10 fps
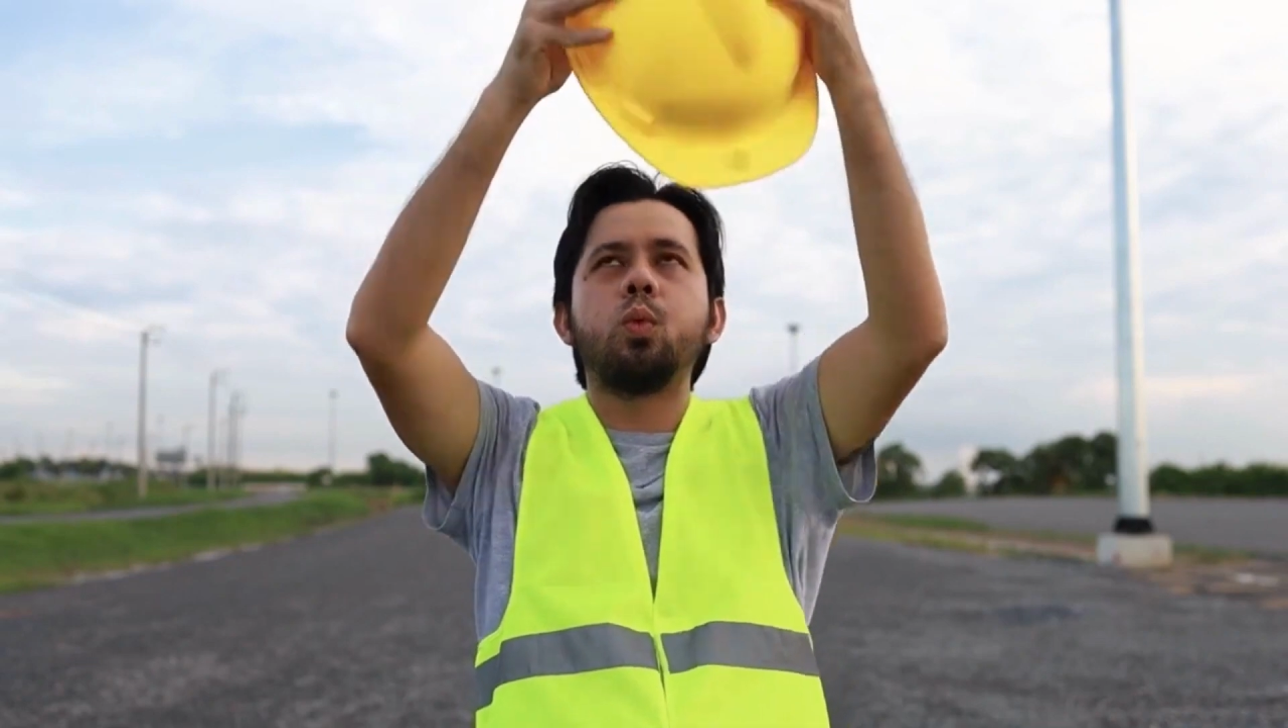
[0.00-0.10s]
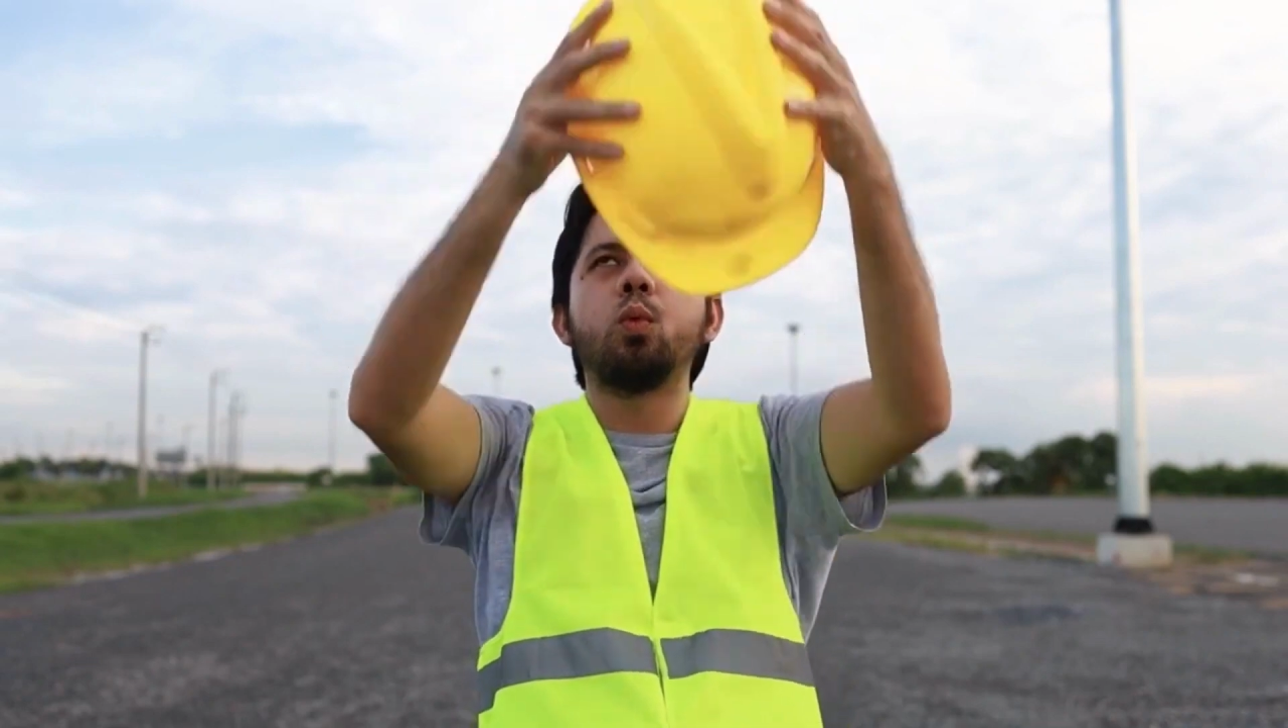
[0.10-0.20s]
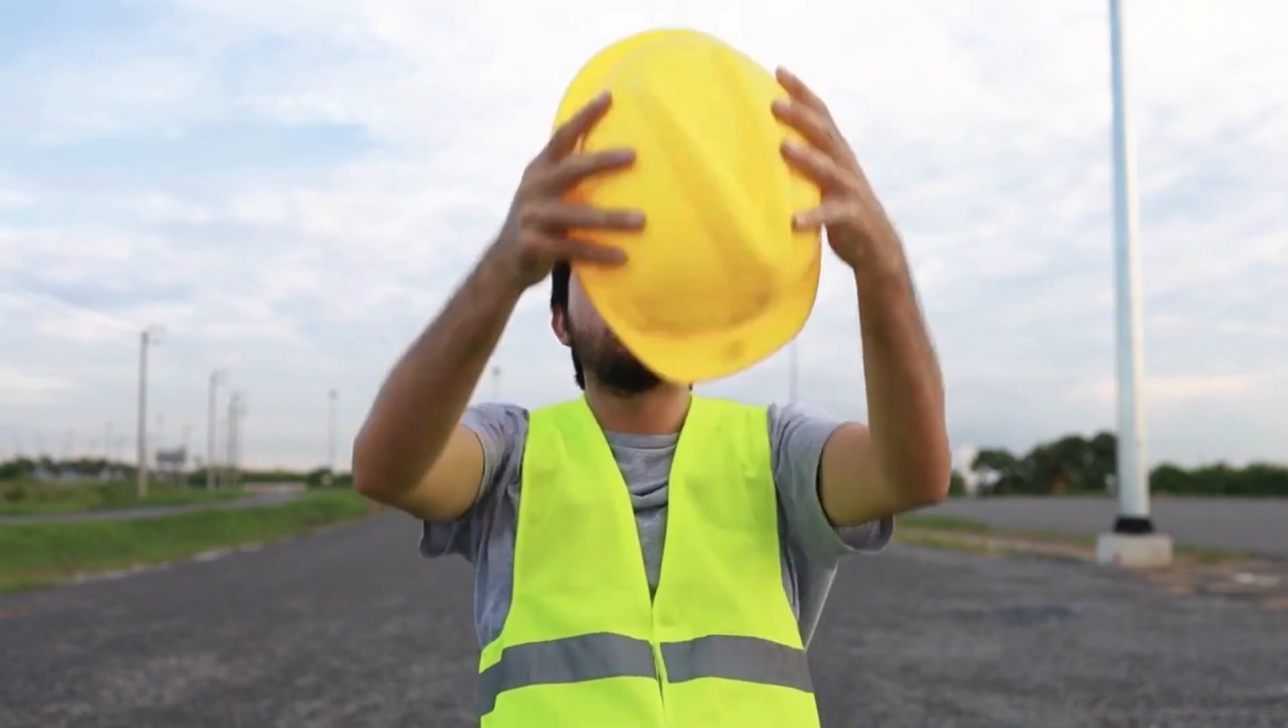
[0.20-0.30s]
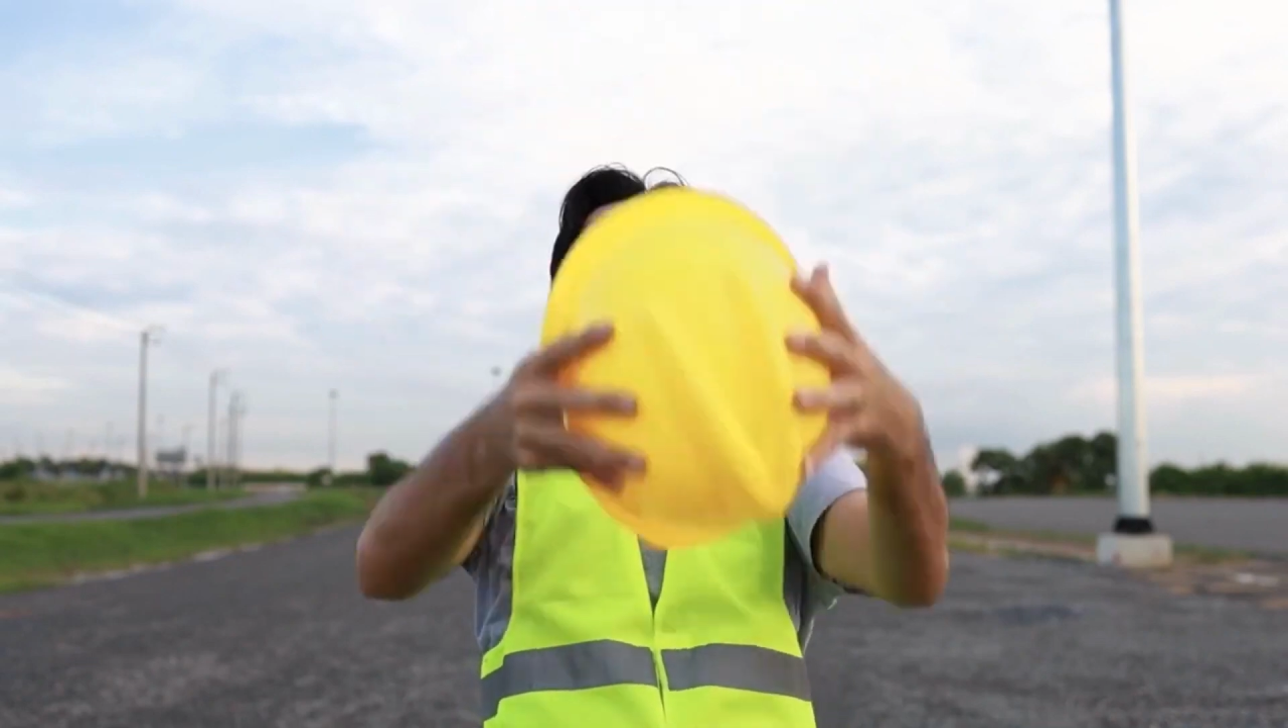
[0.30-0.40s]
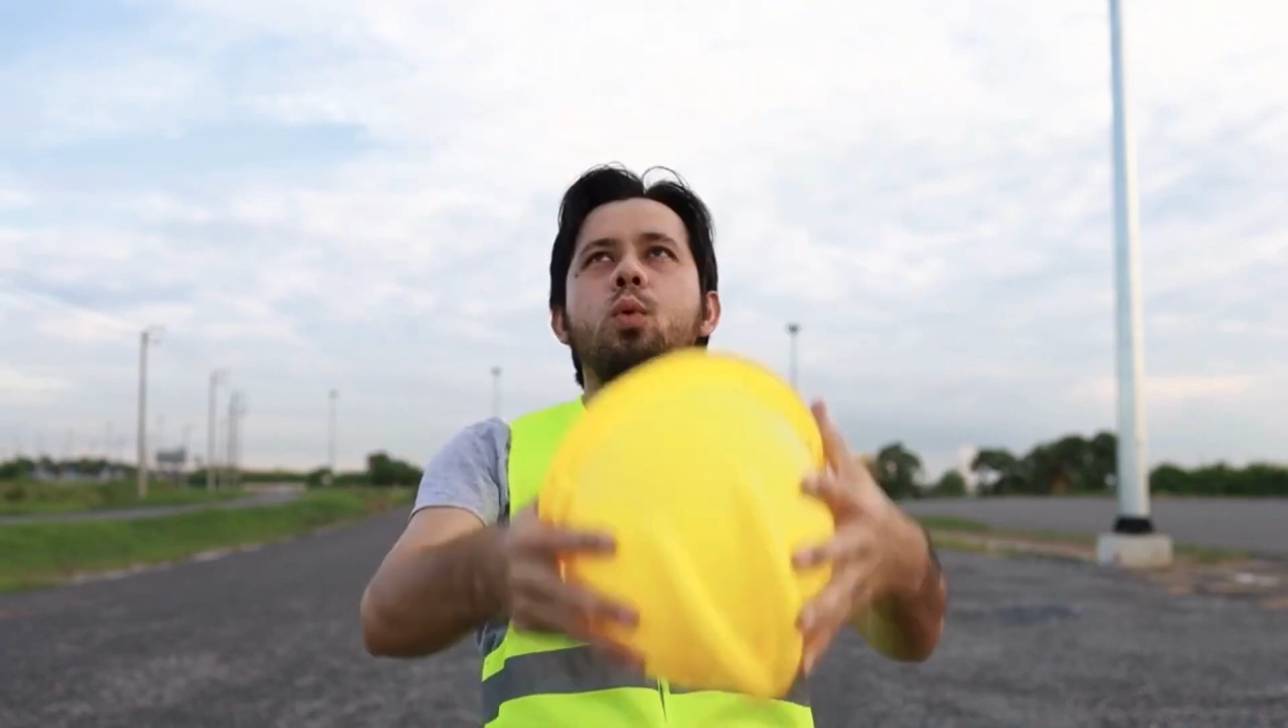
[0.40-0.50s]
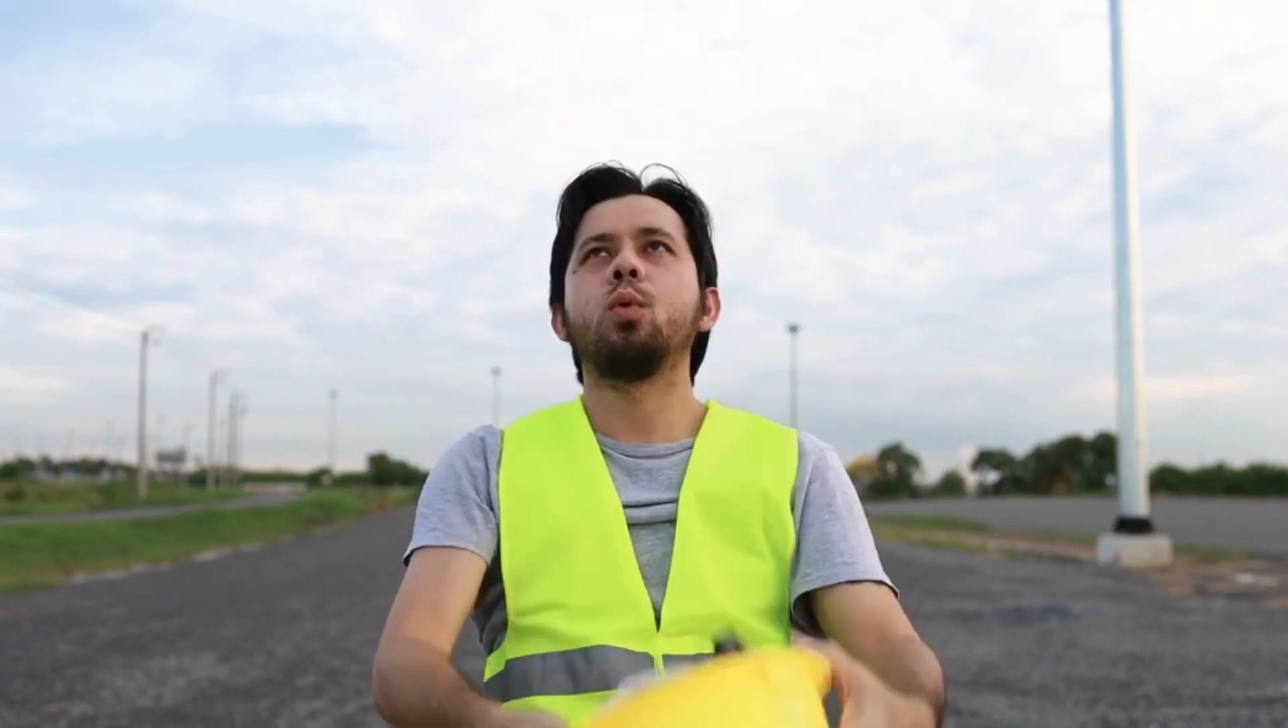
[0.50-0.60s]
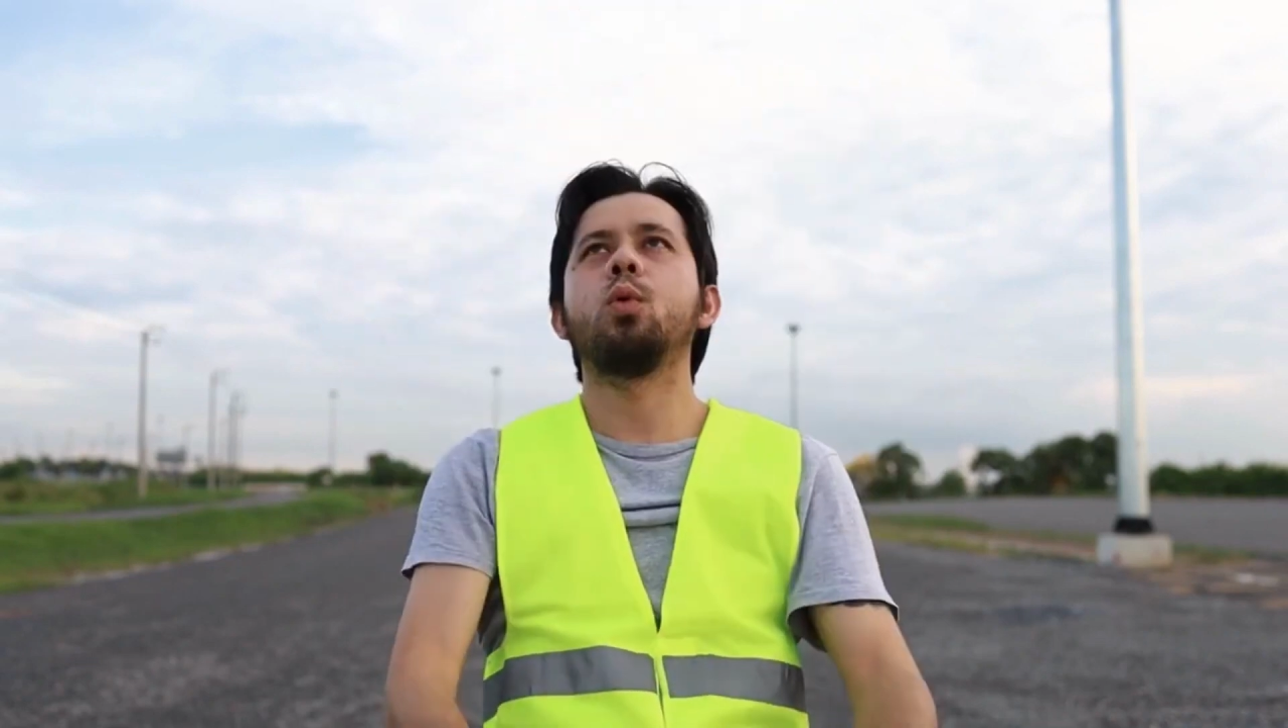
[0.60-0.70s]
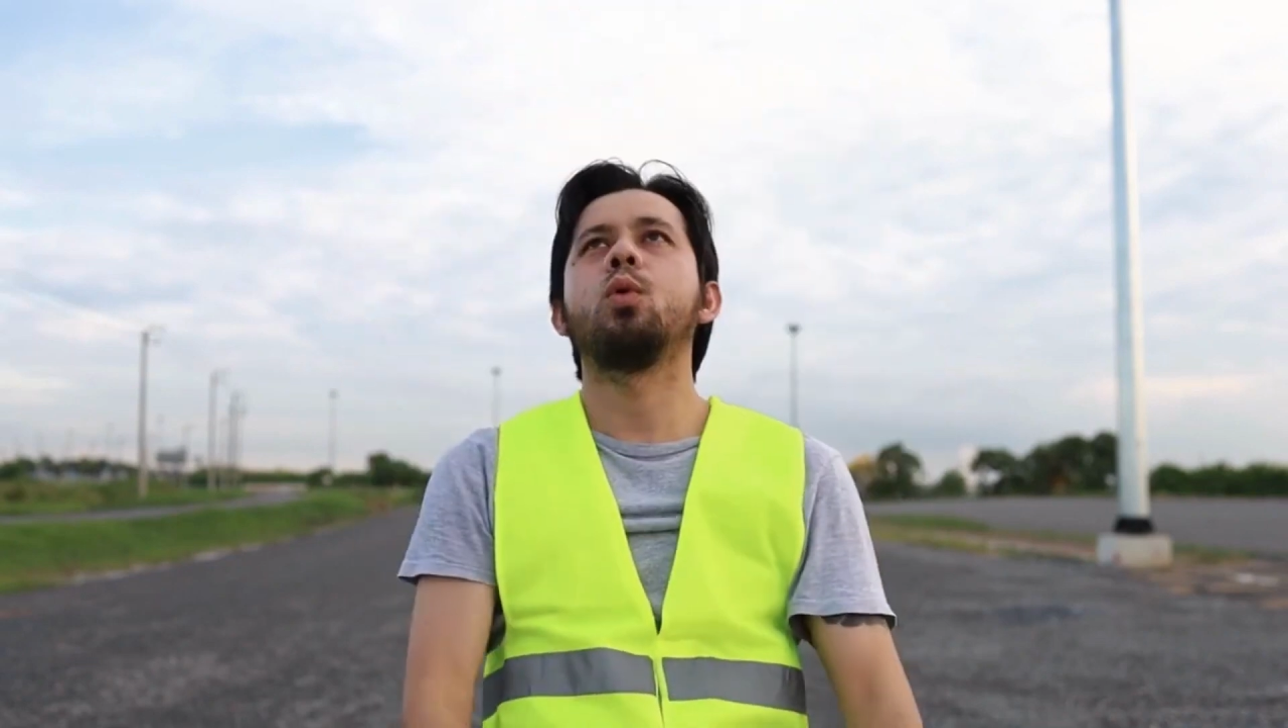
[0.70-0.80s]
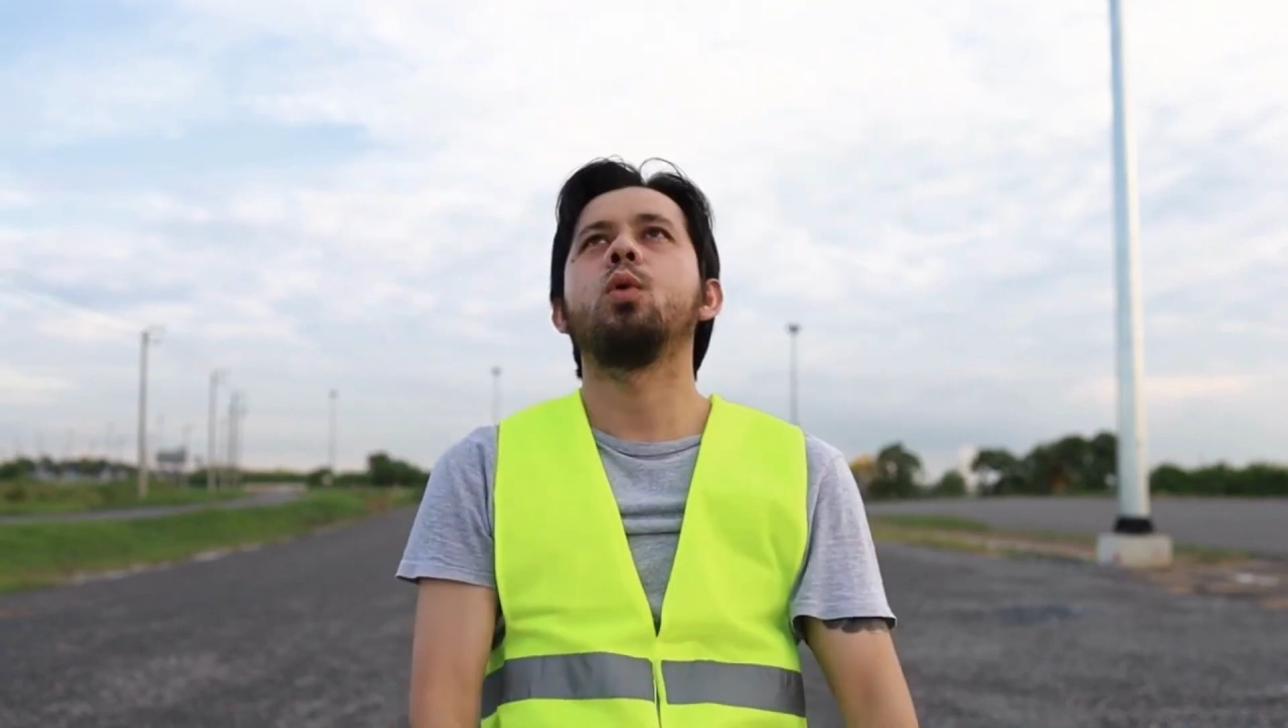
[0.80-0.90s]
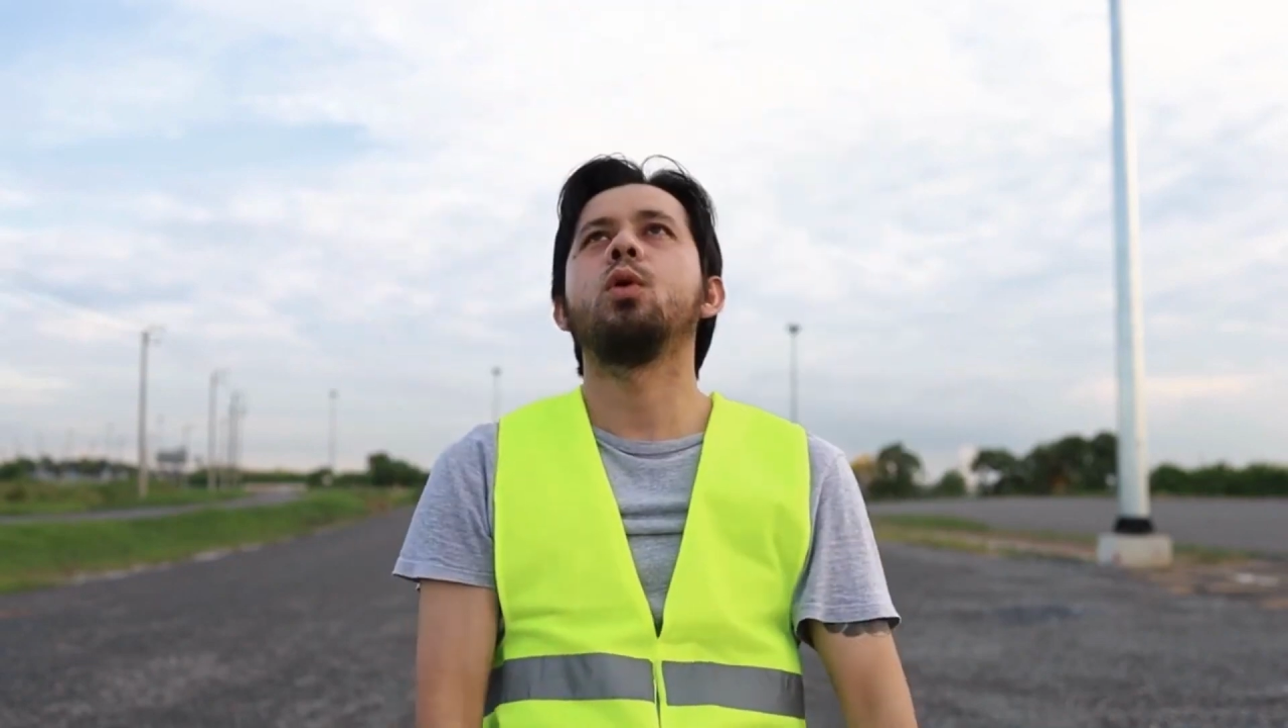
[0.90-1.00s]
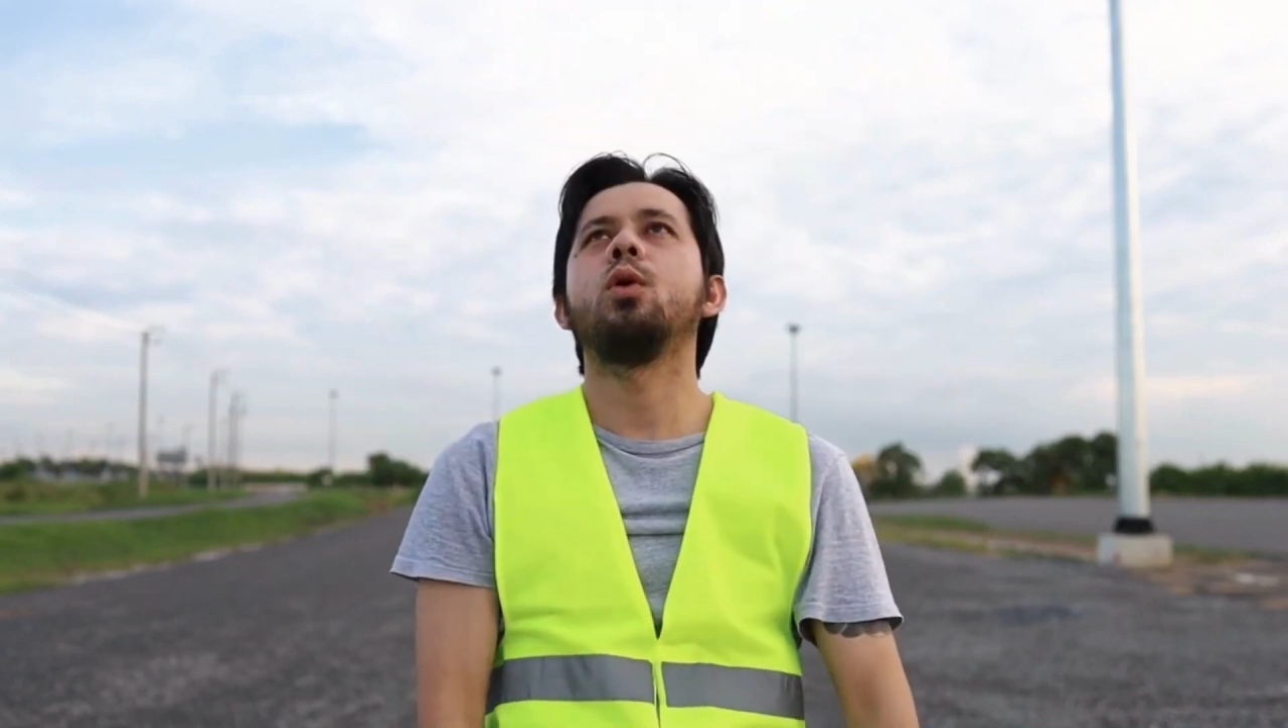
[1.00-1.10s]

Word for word: in the future.